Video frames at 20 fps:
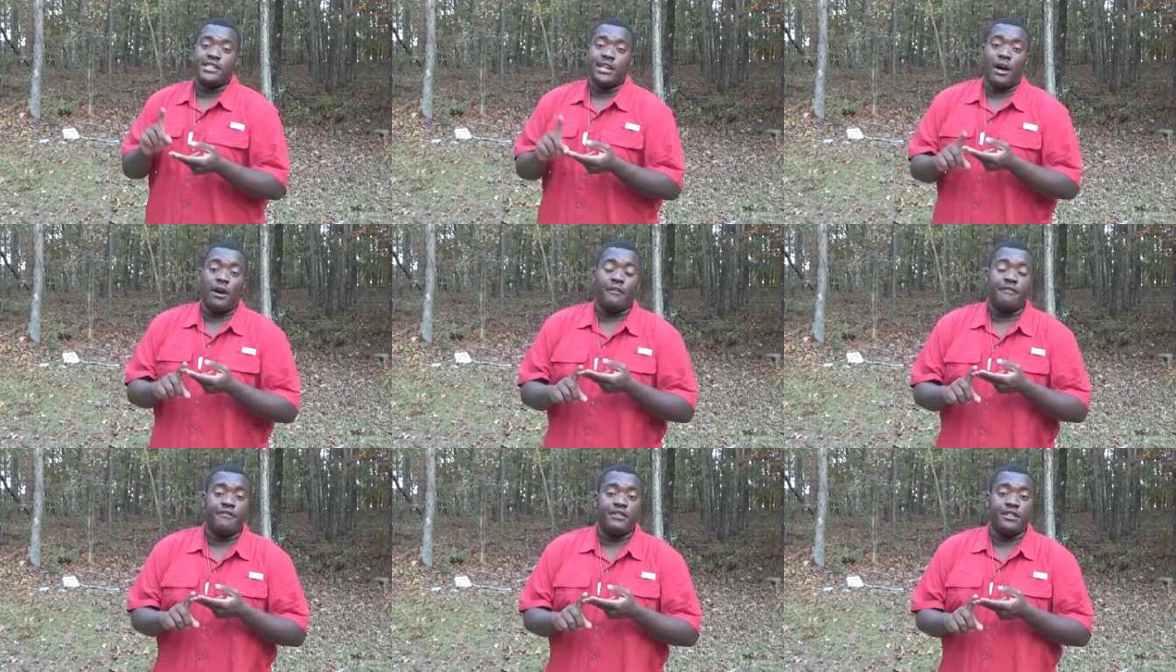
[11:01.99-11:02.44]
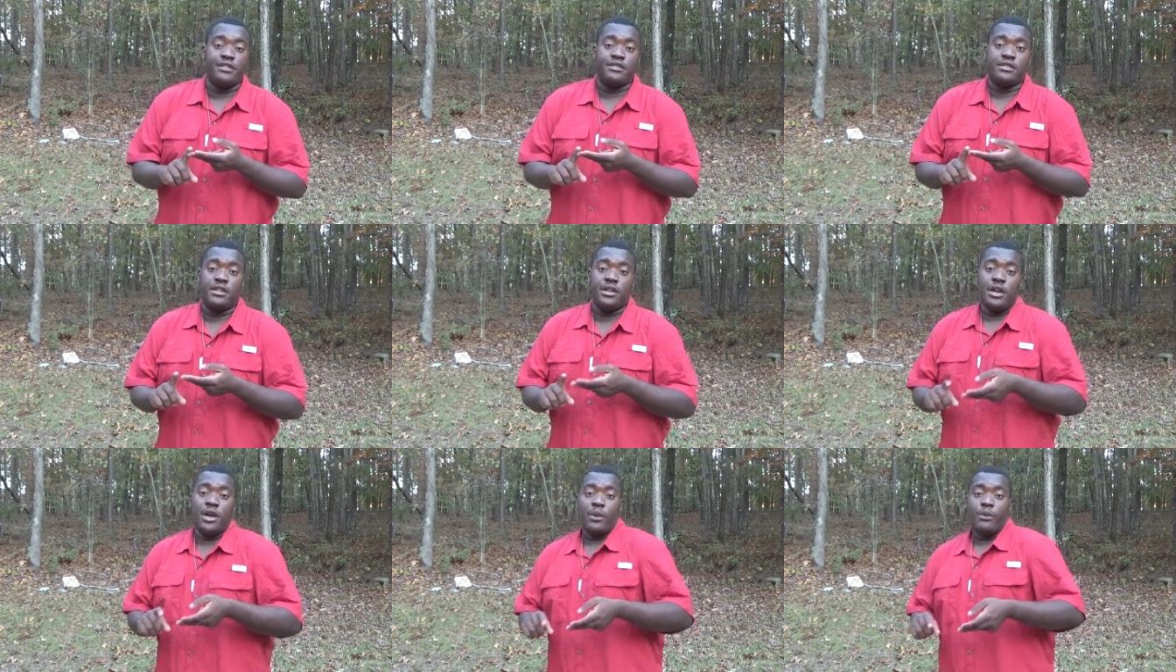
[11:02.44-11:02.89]

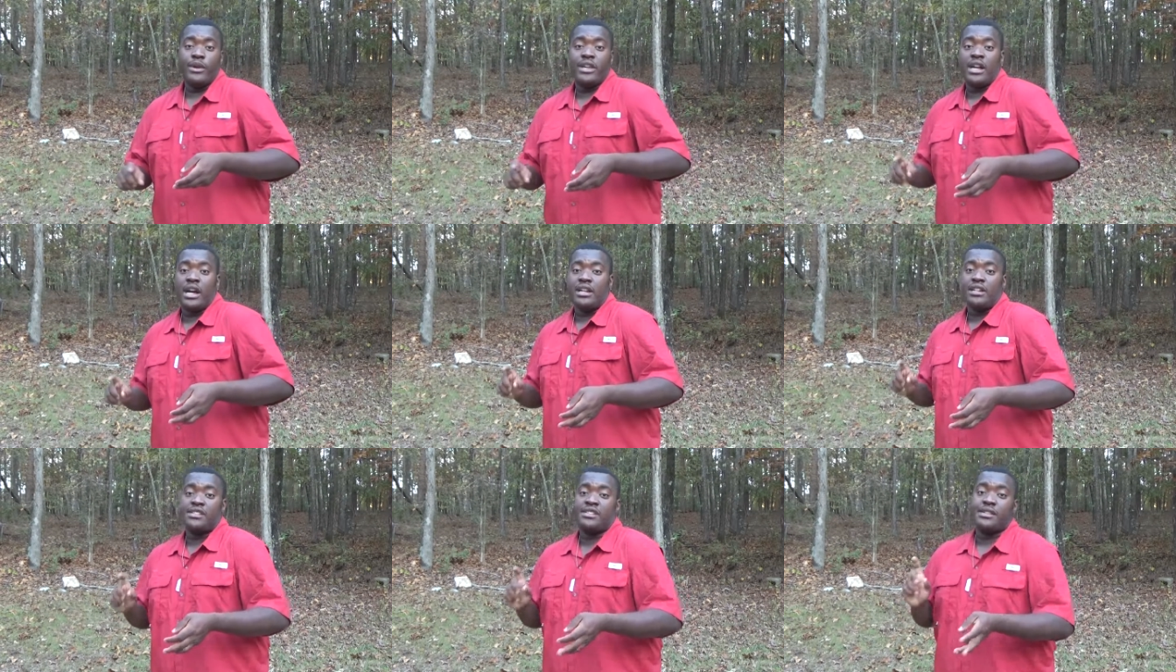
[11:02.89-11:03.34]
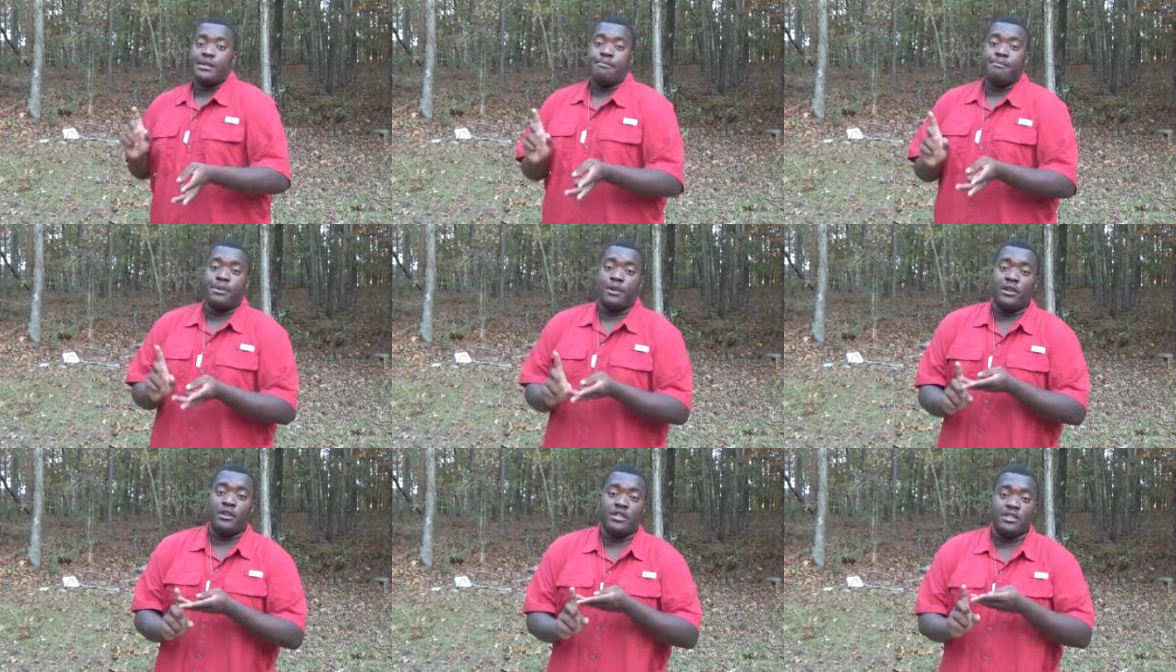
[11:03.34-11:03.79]
dolphins, we got to see
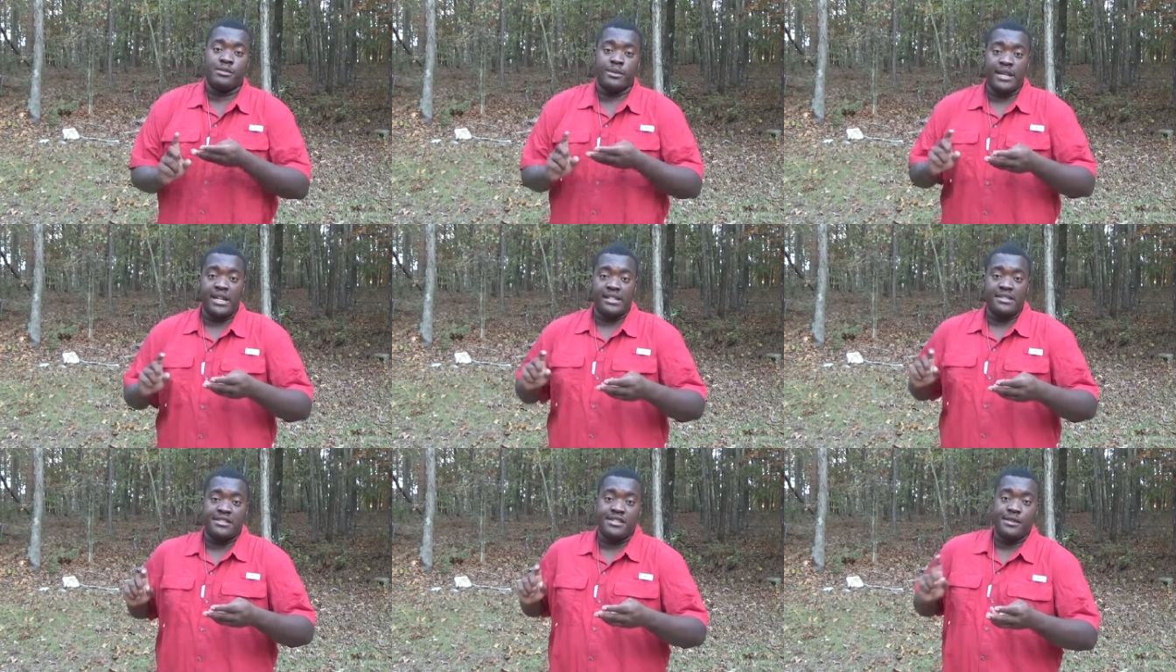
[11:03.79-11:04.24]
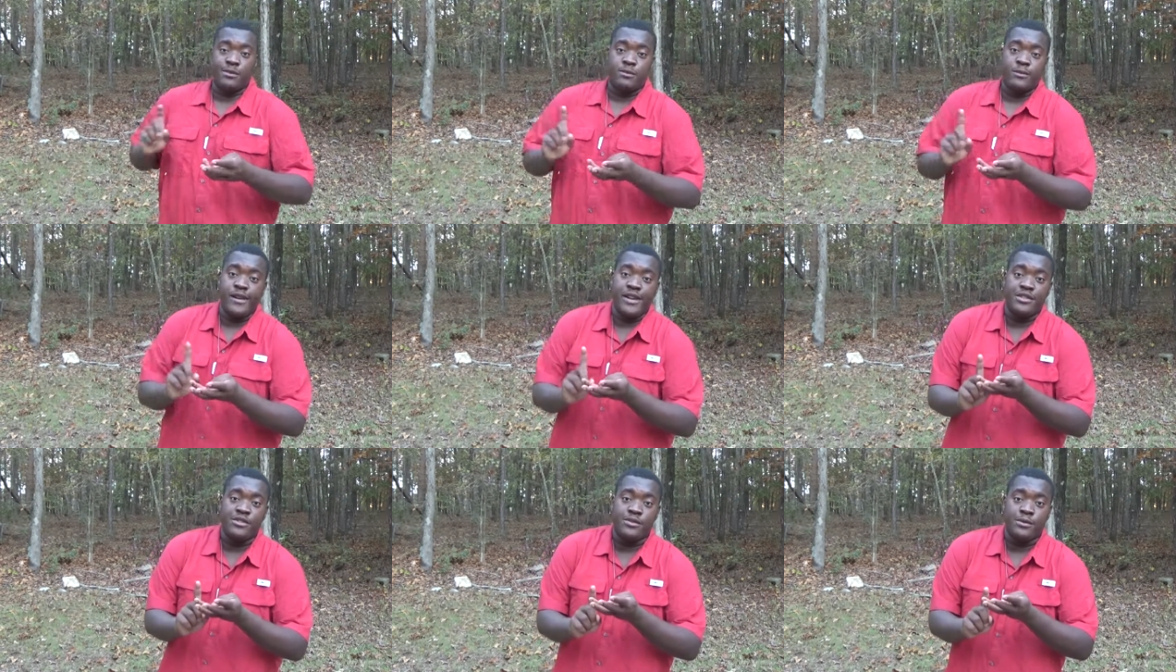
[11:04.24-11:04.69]
birds, we got to see
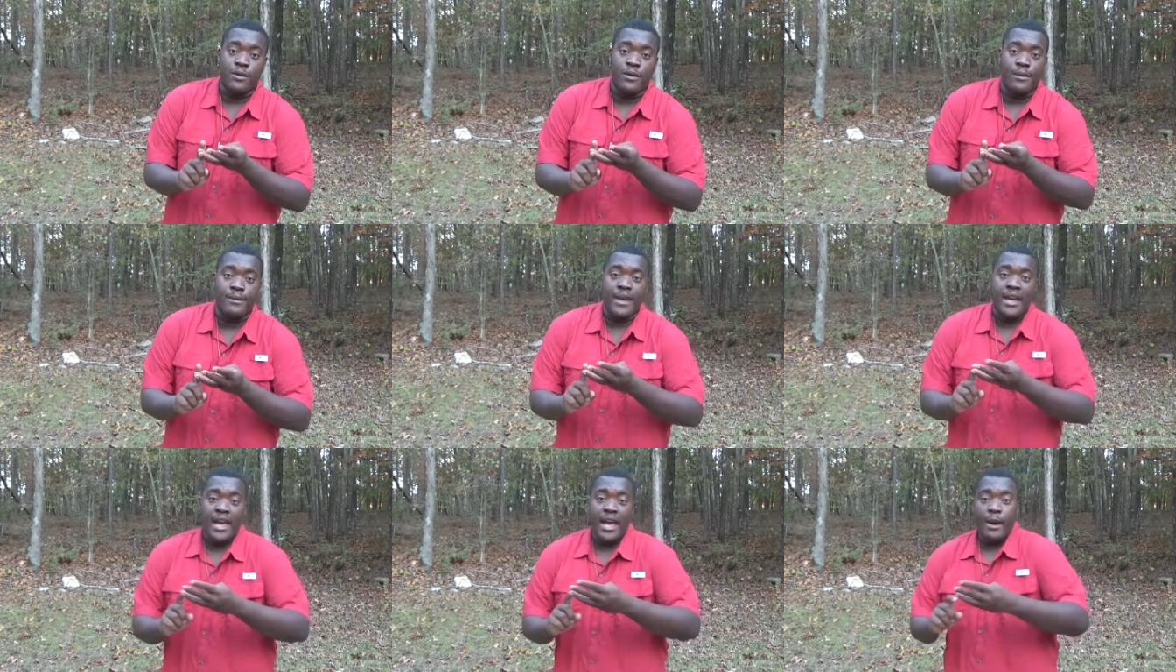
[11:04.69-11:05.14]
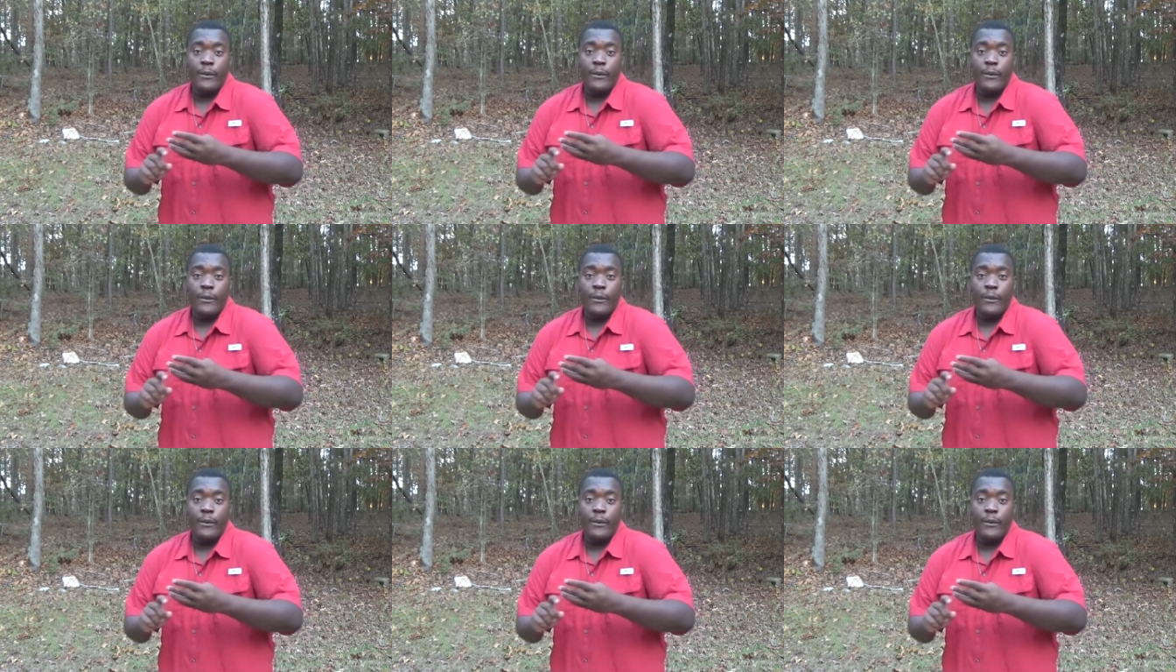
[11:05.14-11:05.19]
red drum,